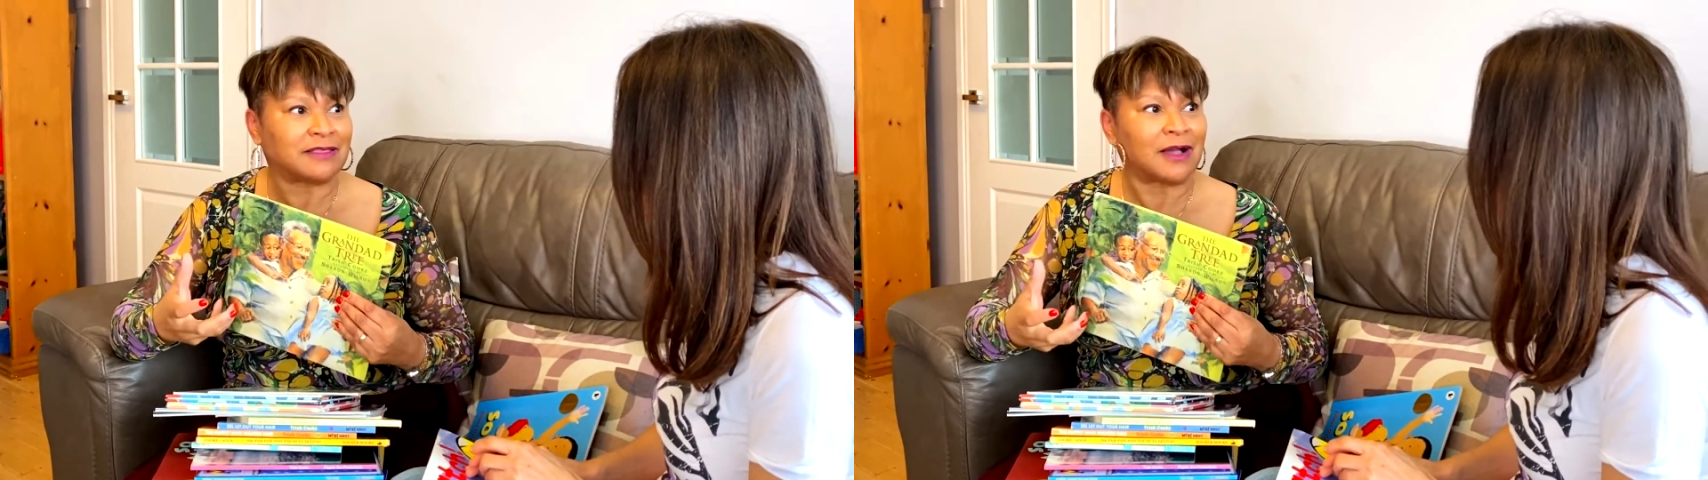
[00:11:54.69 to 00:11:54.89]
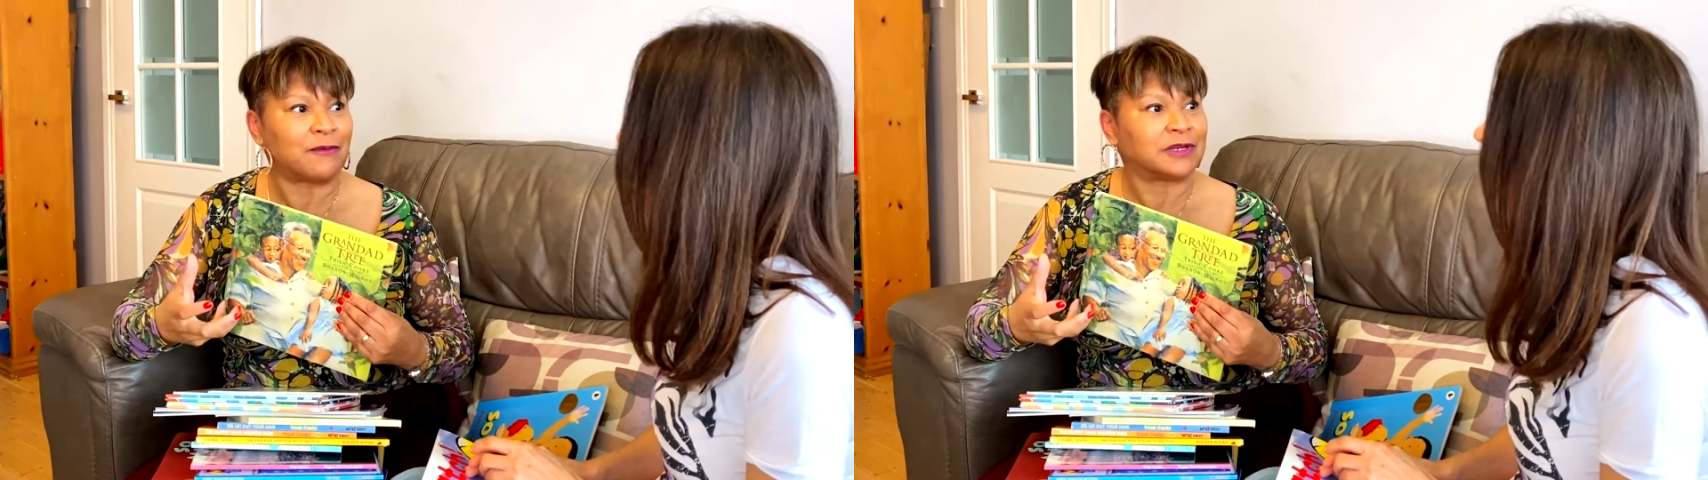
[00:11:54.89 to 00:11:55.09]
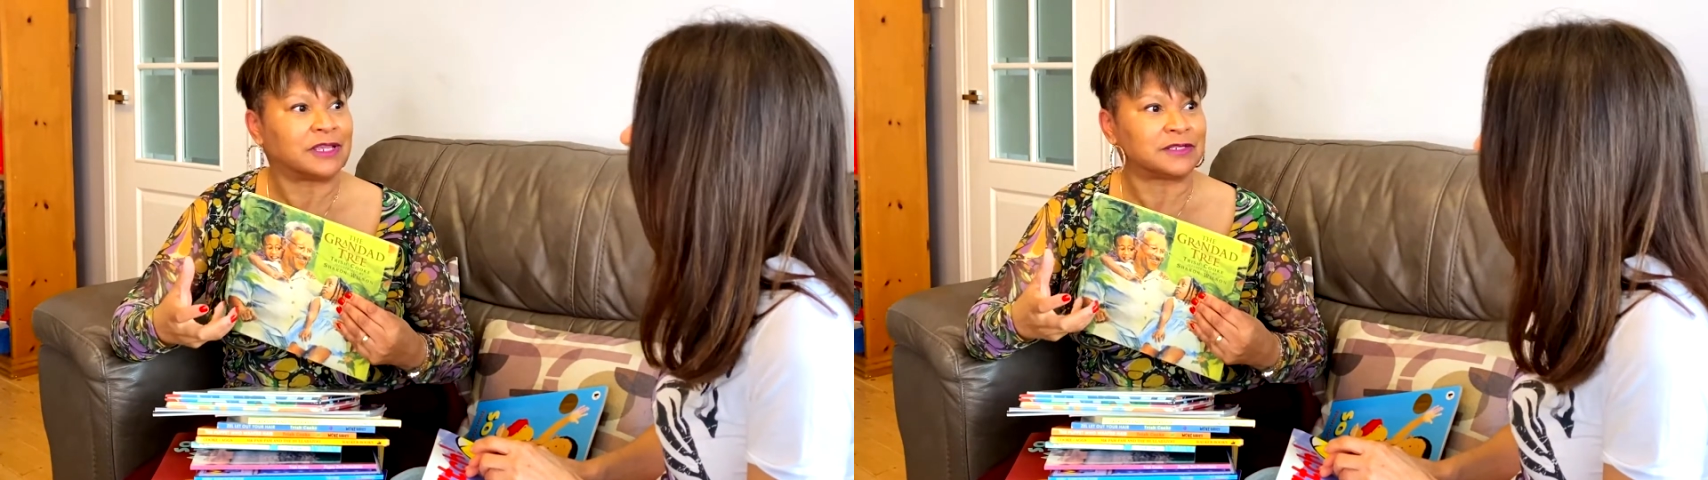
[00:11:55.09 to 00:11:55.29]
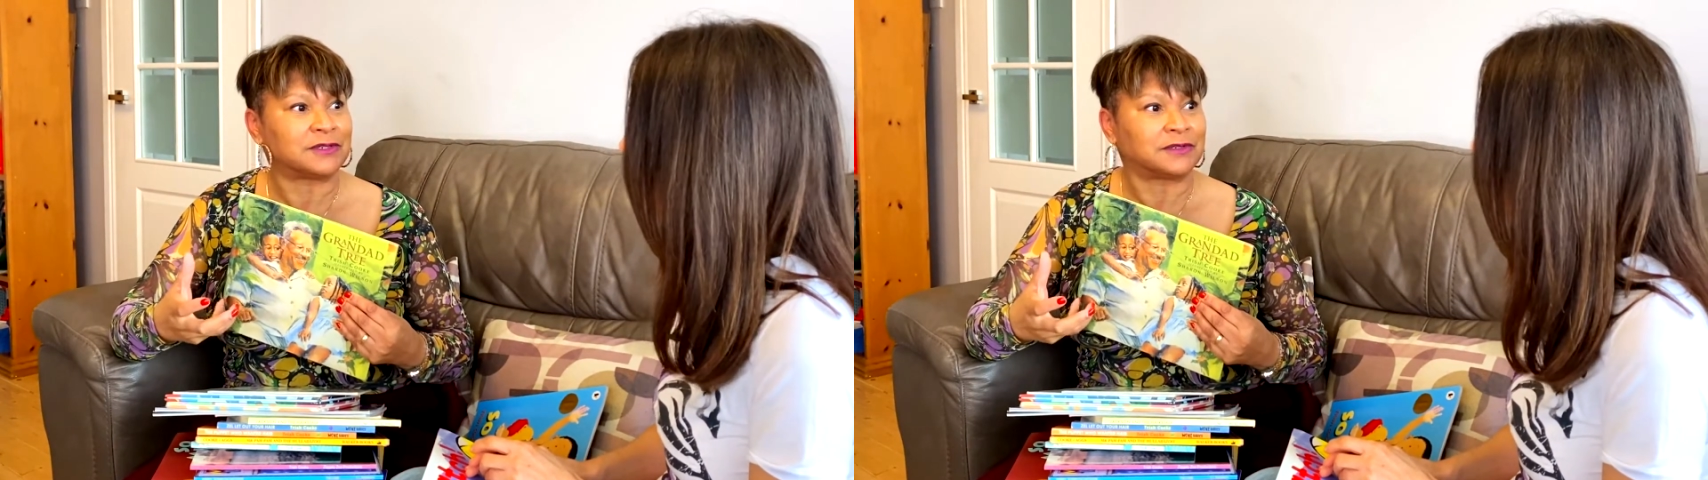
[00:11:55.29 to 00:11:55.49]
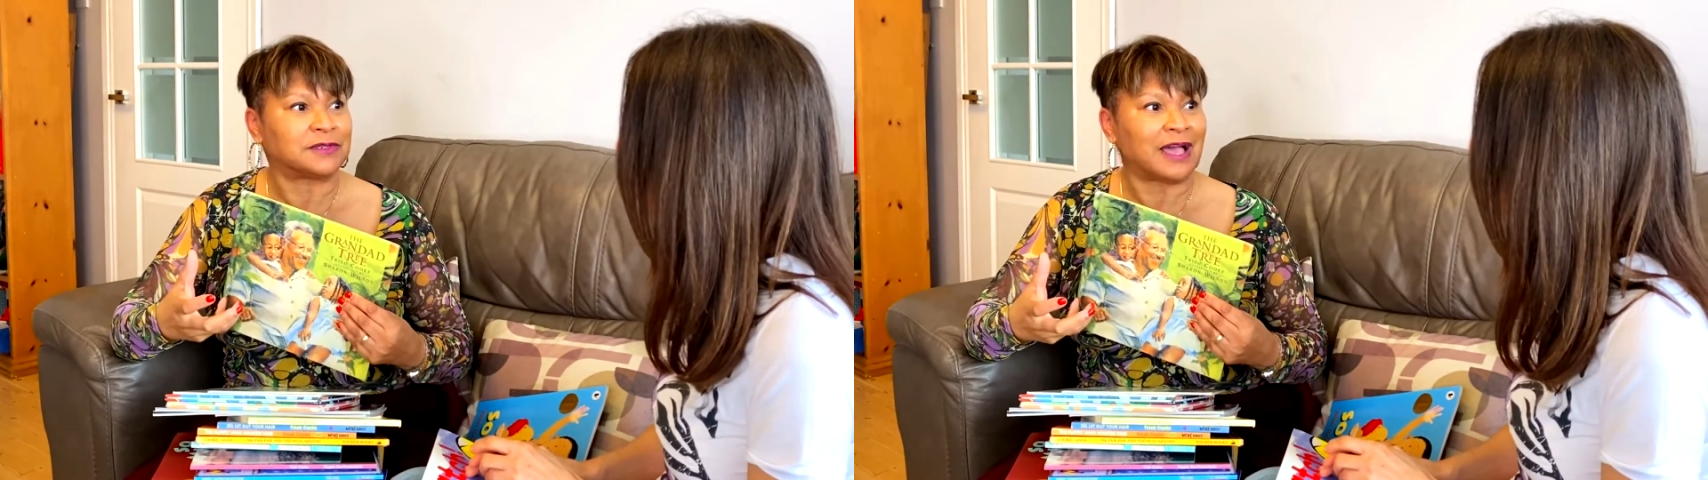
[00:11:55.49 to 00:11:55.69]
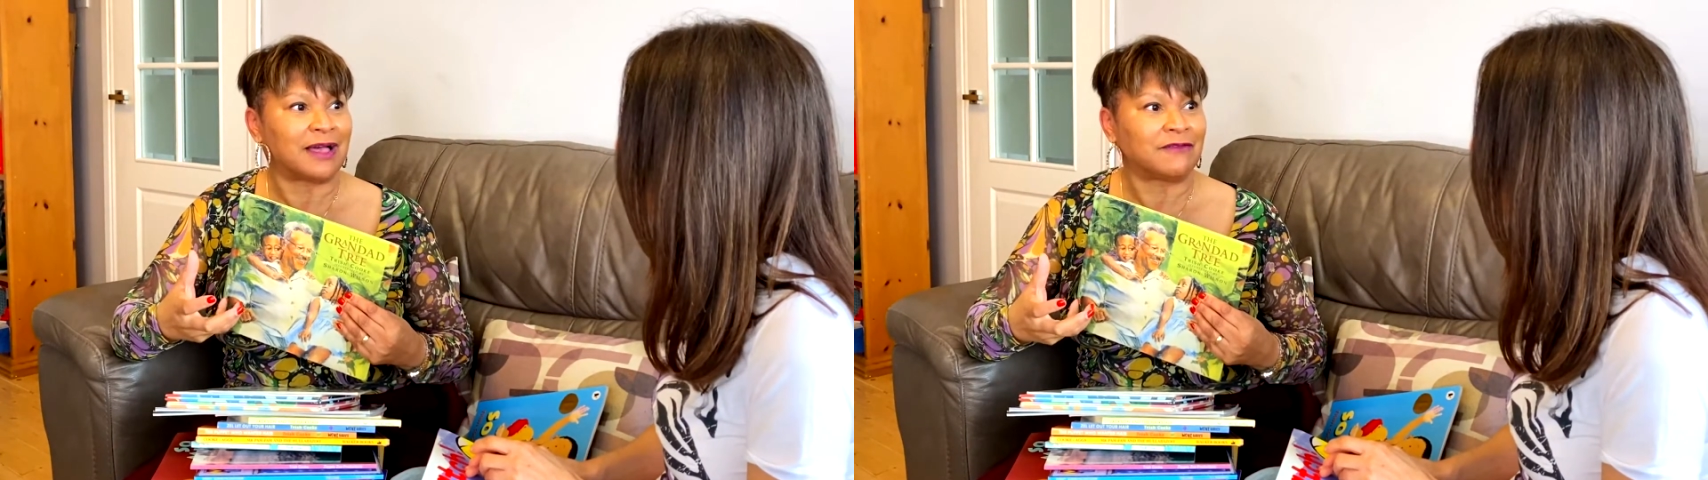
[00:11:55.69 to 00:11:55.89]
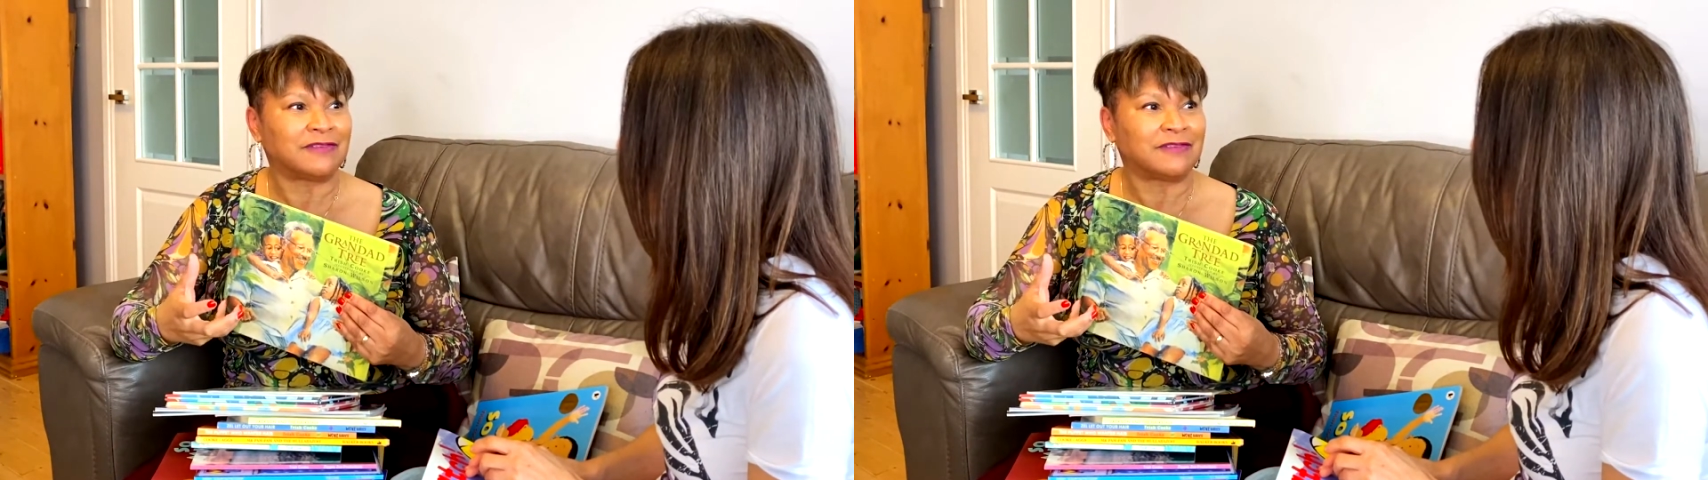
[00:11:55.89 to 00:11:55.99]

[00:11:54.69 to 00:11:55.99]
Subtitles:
that I wanted to have.